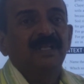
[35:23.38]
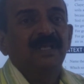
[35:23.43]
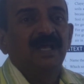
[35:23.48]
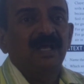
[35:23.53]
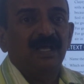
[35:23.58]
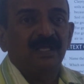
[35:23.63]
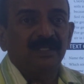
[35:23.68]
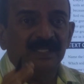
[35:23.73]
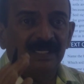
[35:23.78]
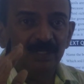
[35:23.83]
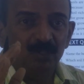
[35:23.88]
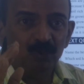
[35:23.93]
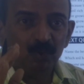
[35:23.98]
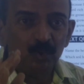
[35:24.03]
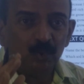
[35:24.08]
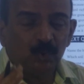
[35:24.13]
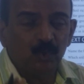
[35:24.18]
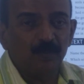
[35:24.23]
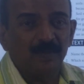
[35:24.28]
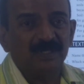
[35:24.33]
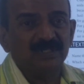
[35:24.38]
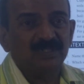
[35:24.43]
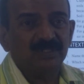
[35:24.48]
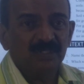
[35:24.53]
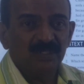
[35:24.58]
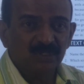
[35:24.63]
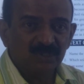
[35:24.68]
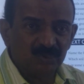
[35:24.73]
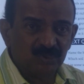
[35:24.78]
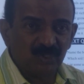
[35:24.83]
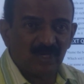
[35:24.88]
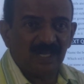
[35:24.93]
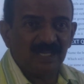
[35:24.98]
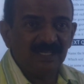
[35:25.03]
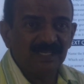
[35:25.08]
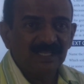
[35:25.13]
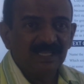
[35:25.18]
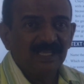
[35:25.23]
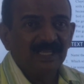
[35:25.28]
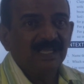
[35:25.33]
that is humus
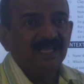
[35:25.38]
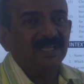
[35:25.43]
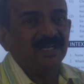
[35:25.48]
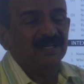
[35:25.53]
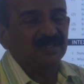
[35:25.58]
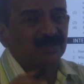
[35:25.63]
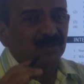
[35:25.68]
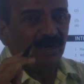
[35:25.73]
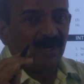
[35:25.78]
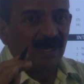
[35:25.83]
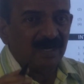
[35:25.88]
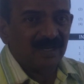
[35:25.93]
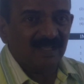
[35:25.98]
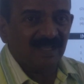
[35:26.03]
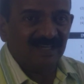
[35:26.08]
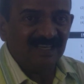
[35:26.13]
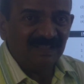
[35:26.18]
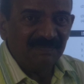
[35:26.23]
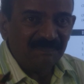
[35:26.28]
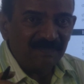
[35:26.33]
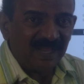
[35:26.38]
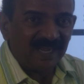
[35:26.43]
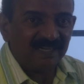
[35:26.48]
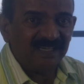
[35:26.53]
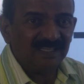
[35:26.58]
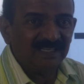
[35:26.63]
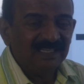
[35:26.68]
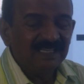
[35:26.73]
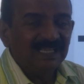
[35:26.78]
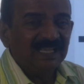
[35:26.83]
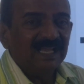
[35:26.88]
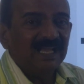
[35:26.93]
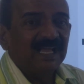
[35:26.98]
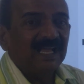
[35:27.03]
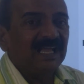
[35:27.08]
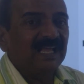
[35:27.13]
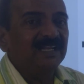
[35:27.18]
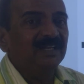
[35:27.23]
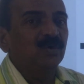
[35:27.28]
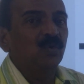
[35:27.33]
soil and also organic matter
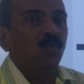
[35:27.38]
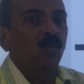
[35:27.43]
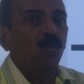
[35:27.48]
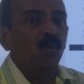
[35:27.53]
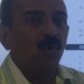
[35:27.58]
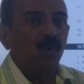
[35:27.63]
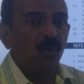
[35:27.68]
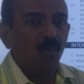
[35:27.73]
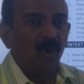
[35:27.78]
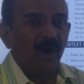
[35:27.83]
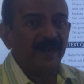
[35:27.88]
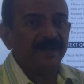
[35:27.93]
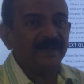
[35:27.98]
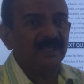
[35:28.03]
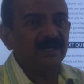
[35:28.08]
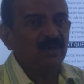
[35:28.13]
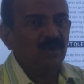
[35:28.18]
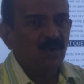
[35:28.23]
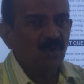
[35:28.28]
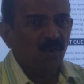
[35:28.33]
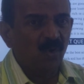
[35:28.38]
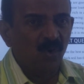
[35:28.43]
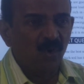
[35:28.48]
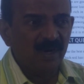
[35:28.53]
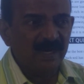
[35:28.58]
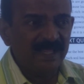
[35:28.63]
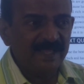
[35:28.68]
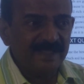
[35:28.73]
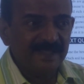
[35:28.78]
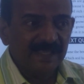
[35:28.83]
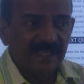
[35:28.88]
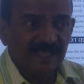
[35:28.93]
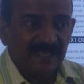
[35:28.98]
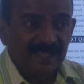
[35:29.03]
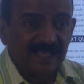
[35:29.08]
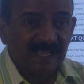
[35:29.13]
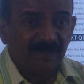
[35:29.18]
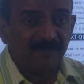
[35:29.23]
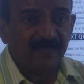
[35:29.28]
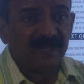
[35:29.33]
and water holding
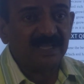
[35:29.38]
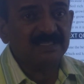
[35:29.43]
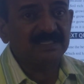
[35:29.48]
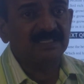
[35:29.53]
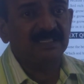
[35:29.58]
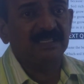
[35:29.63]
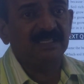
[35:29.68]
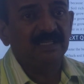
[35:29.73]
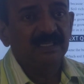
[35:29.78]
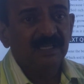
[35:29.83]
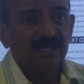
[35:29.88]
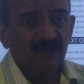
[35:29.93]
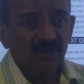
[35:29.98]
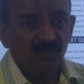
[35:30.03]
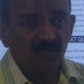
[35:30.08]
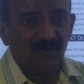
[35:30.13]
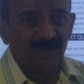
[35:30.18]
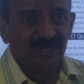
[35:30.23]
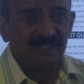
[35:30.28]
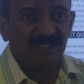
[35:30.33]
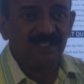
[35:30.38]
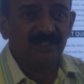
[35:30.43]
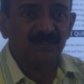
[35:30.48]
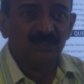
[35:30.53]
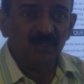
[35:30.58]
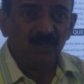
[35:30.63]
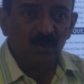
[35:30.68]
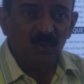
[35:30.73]
capacity for this